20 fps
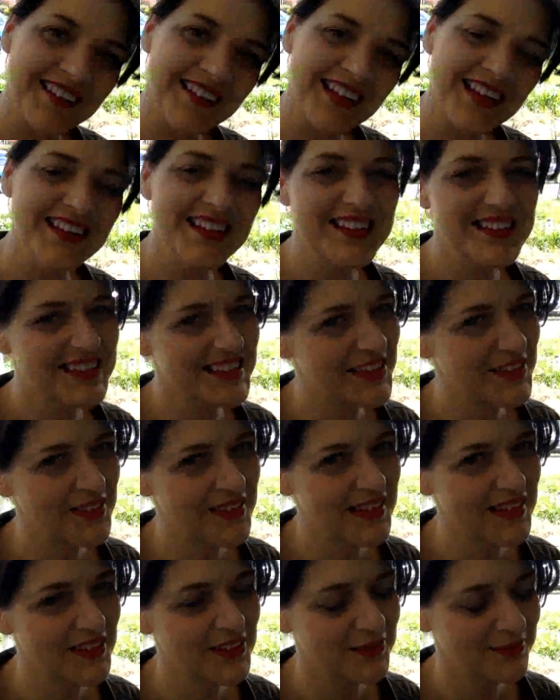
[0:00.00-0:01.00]
I didn't see you
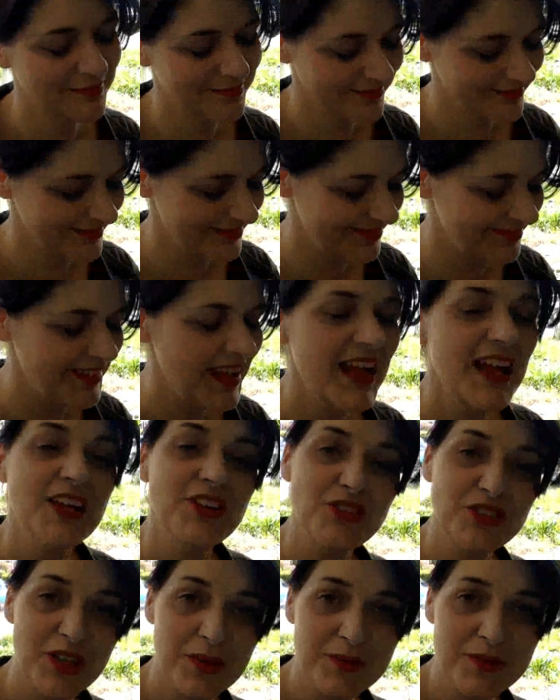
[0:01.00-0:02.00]
there.
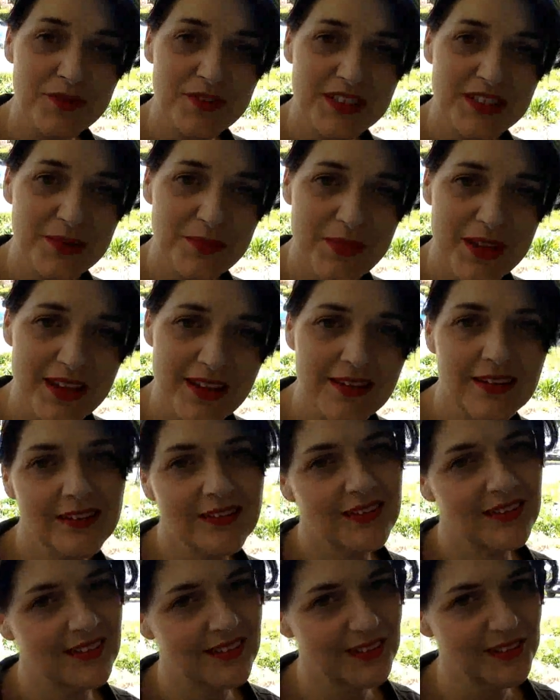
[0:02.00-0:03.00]
Did you come to visit me?
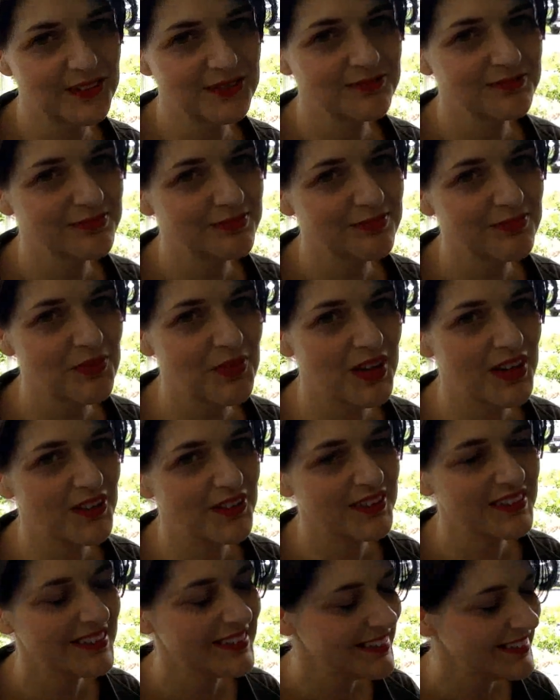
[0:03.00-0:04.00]
Oh, well,
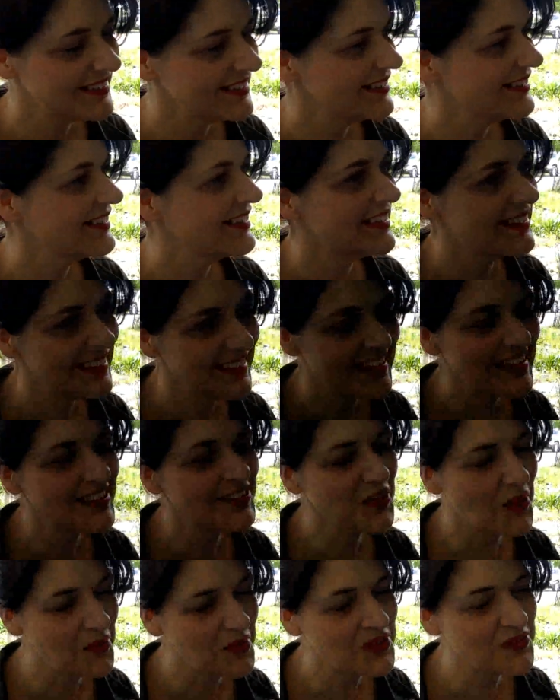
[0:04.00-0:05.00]

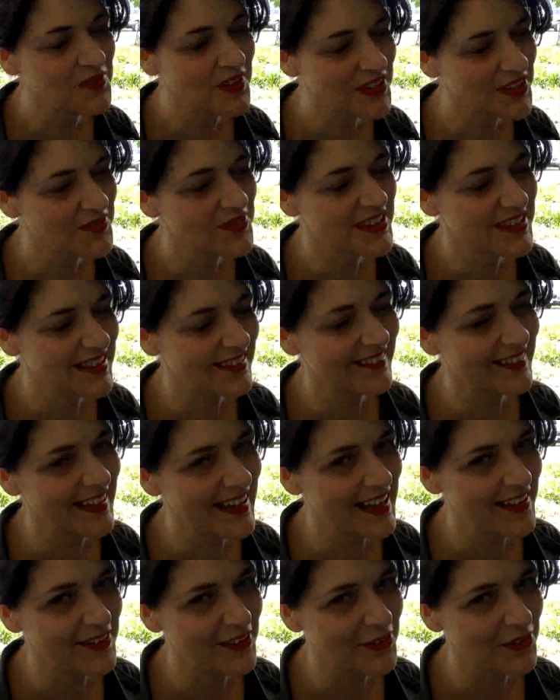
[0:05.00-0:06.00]
it's always fun to visit
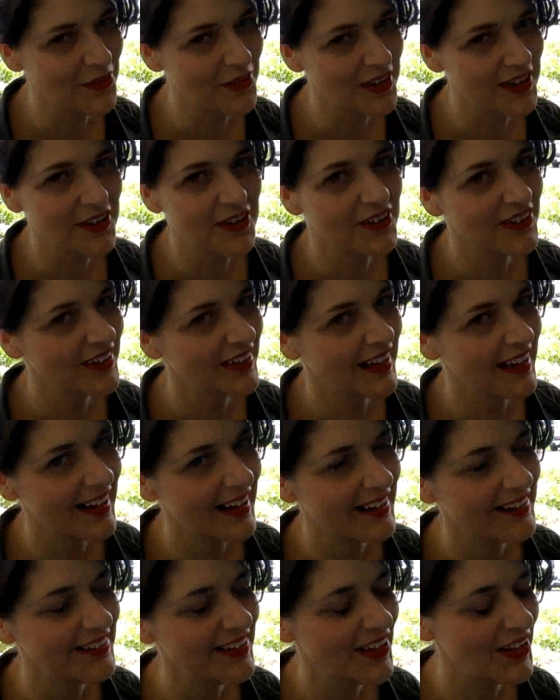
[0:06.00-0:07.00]
Leanne the lawyer.
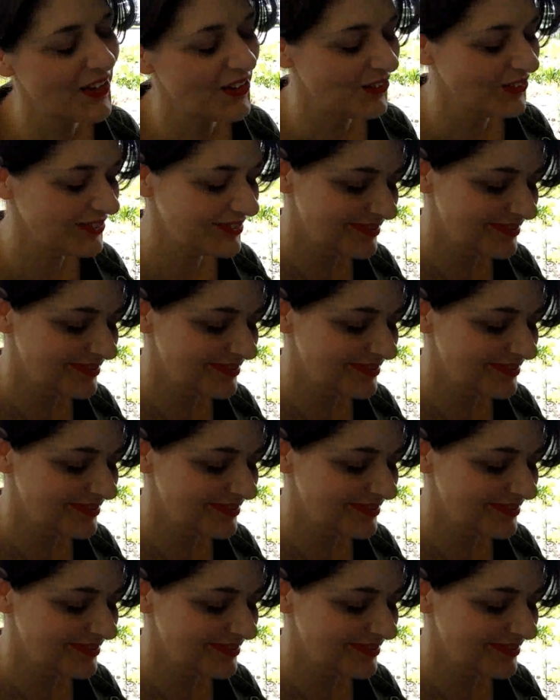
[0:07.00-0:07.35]
I know.